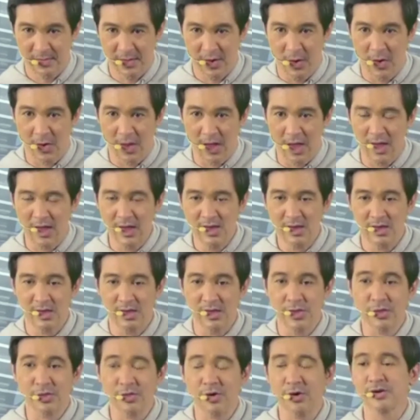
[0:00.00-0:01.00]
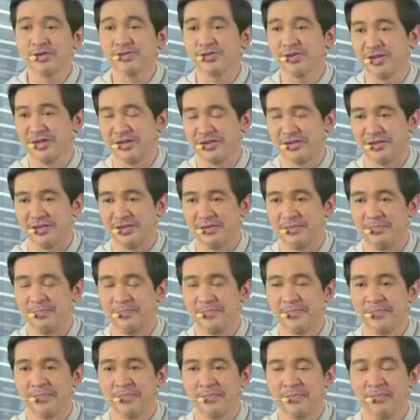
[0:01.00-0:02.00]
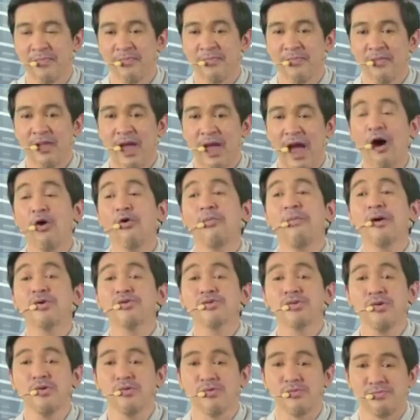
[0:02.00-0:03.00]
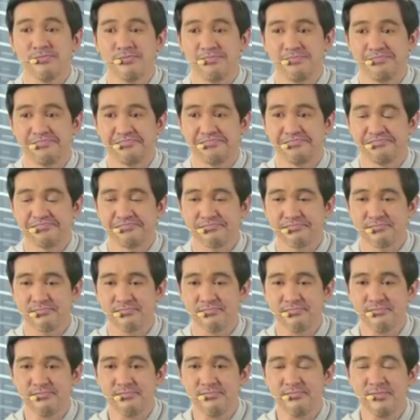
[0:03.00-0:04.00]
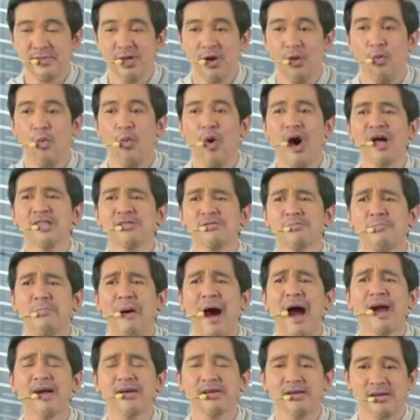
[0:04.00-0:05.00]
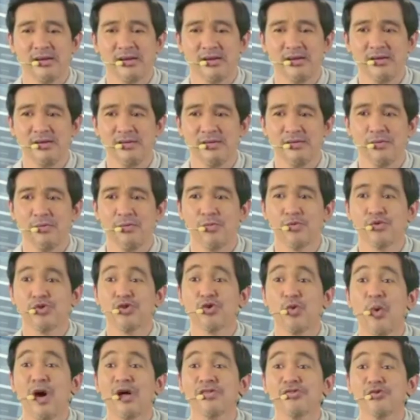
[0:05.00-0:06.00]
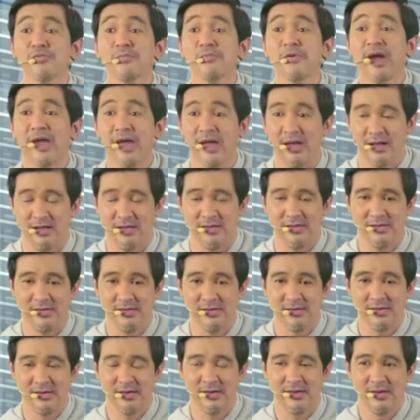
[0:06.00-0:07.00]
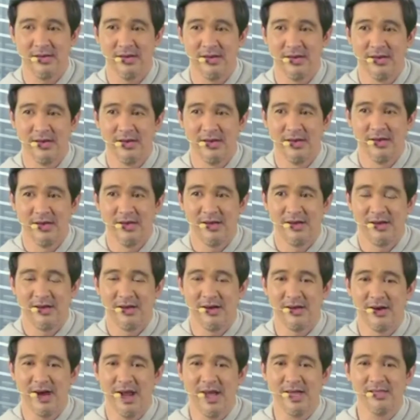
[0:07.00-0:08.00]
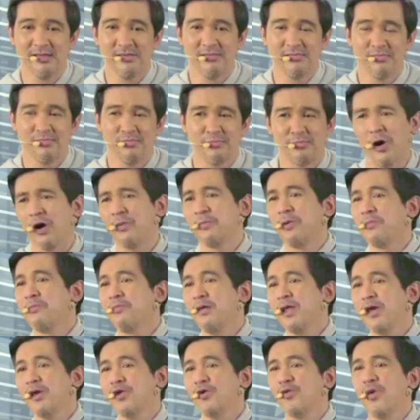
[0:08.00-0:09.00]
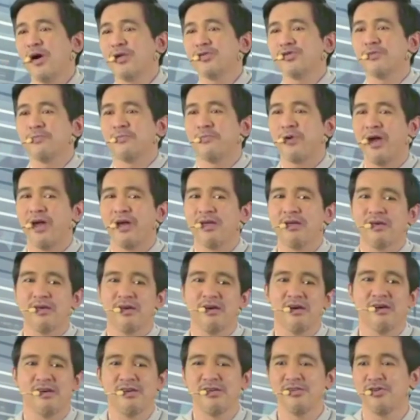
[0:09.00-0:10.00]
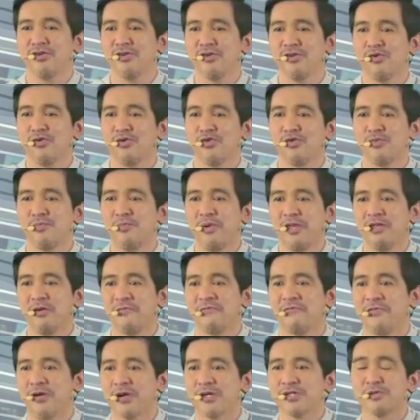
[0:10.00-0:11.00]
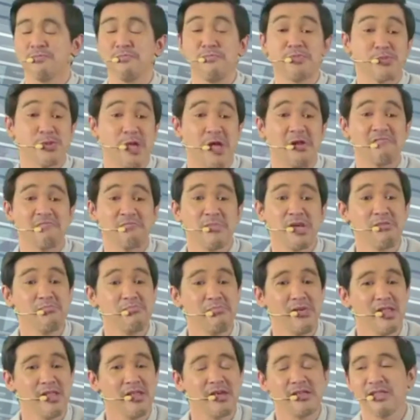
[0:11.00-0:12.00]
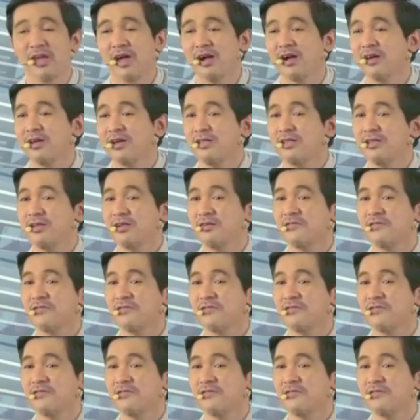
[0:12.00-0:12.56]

Okay, it's your turn. How about you? What barrier would you want to break? All right, probably you want to break, you could be the first self-made millionaire in